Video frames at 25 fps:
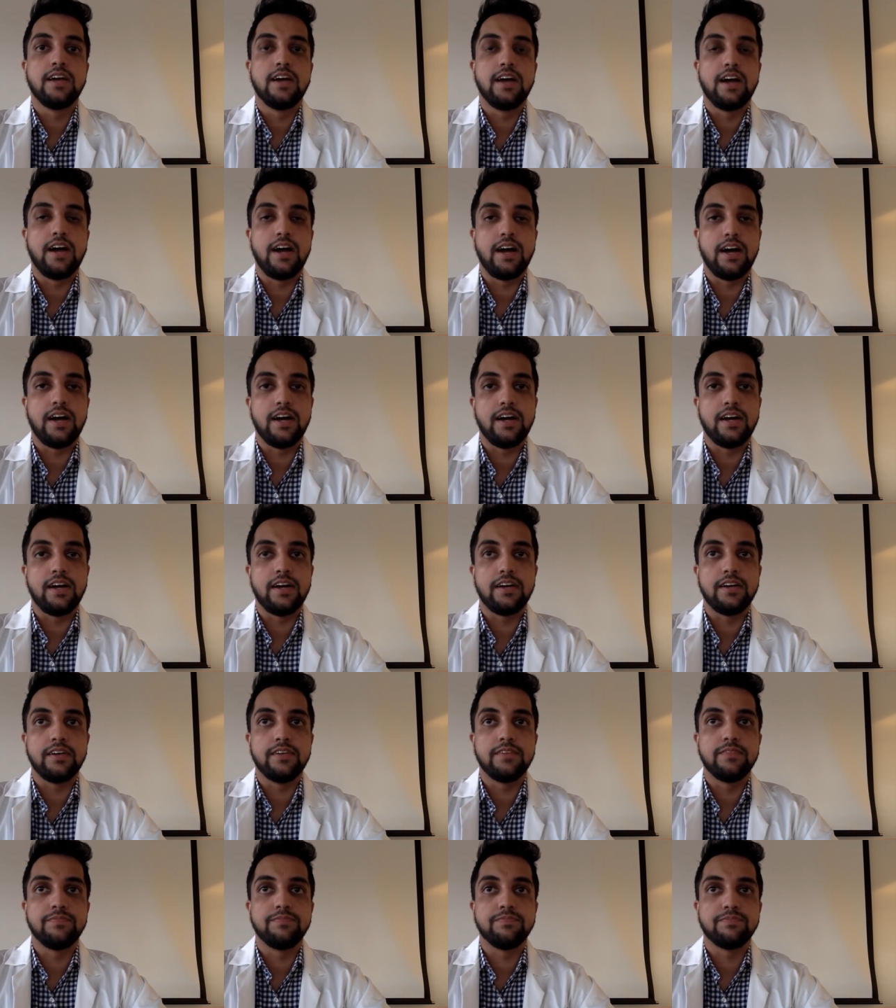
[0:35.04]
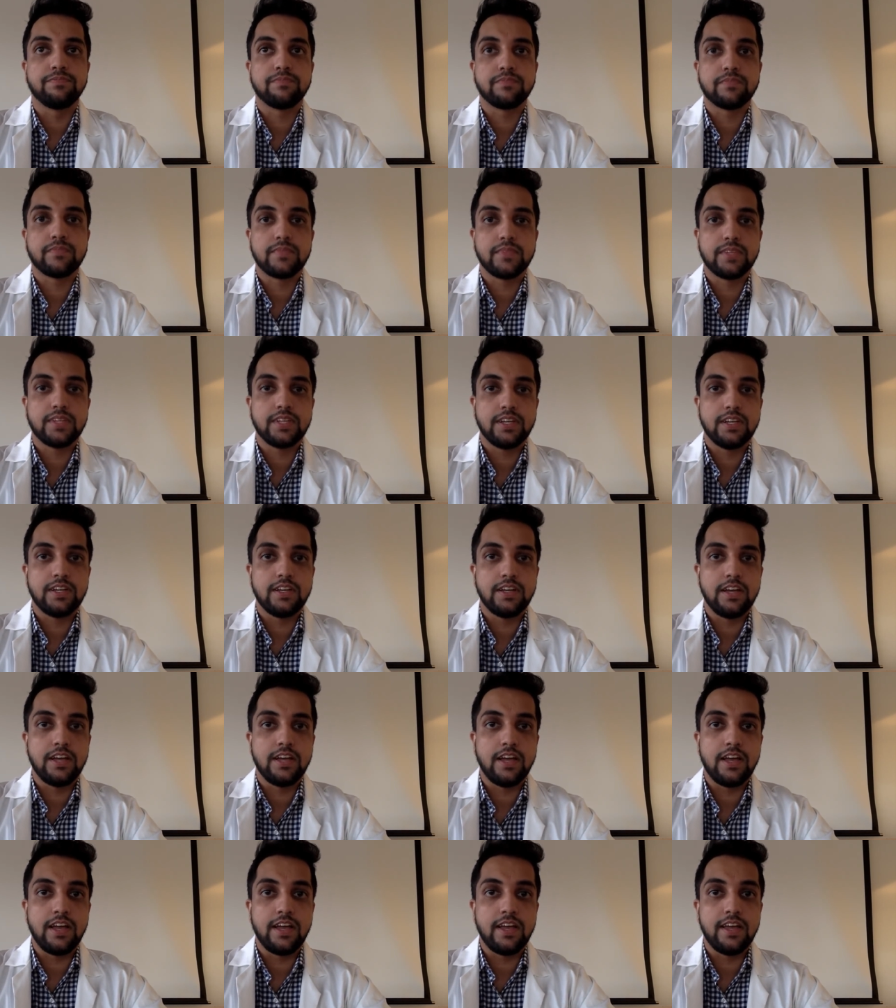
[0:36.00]

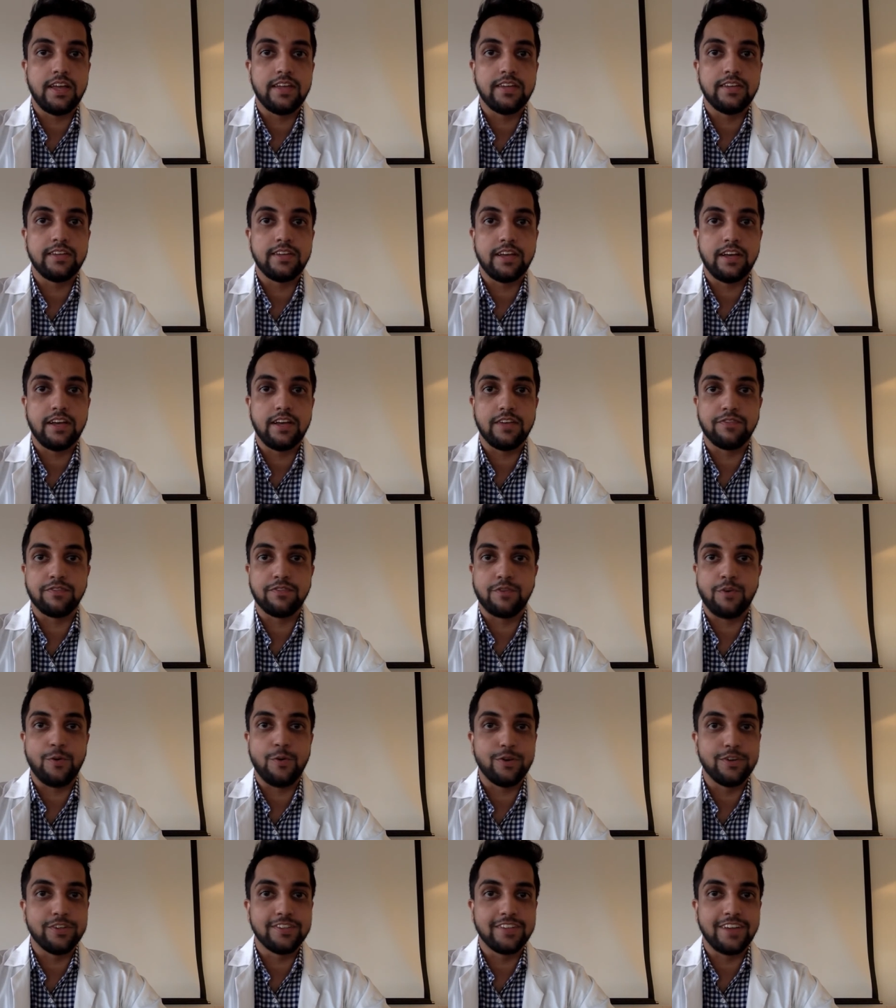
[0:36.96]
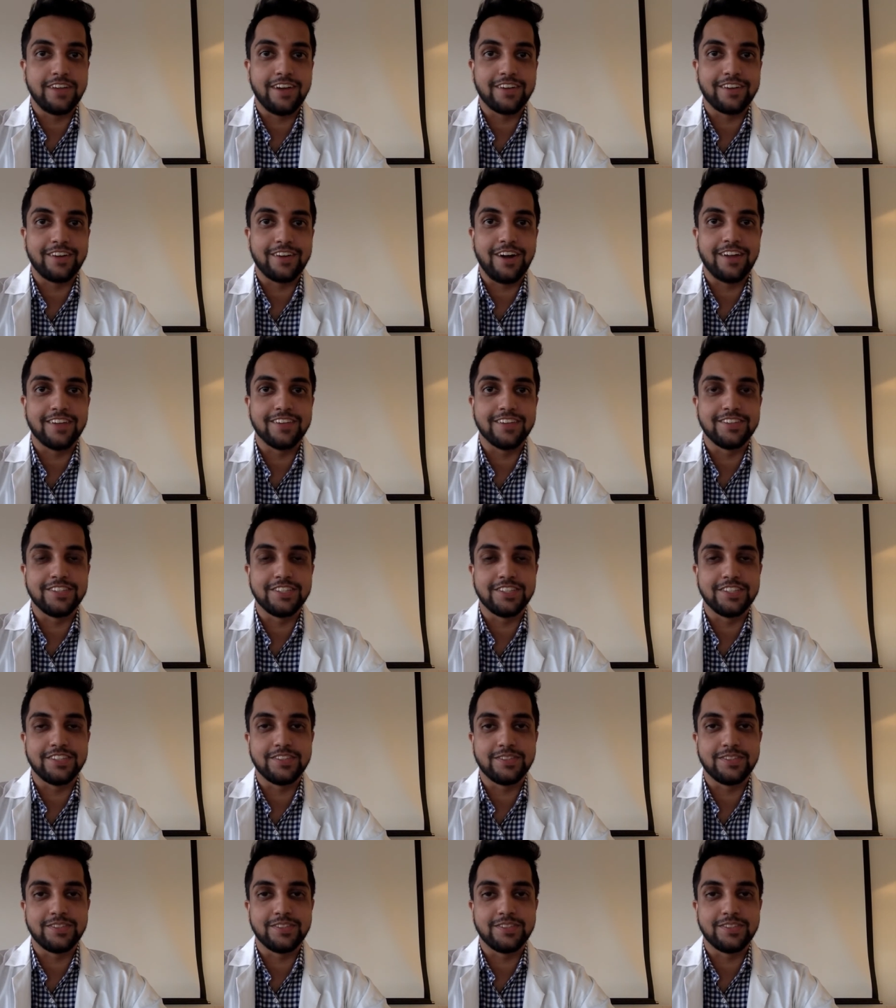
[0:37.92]
and of course oncology.